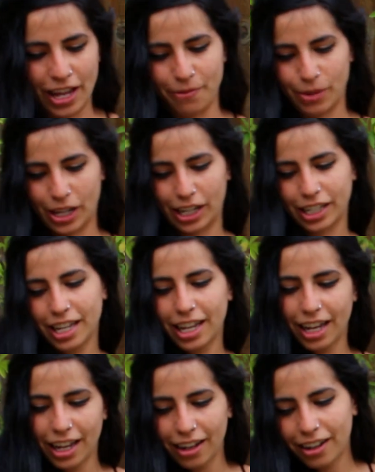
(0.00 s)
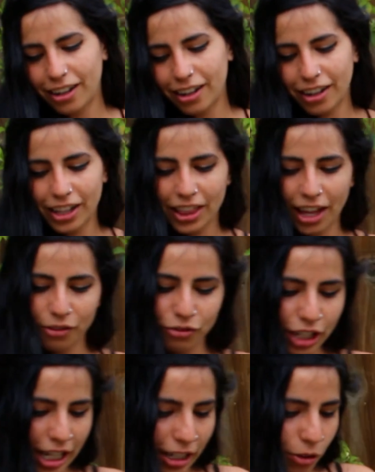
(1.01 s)
and we're like, oh, that
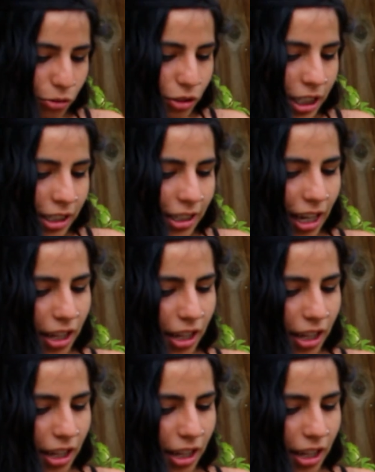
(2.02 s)
feeling of winter.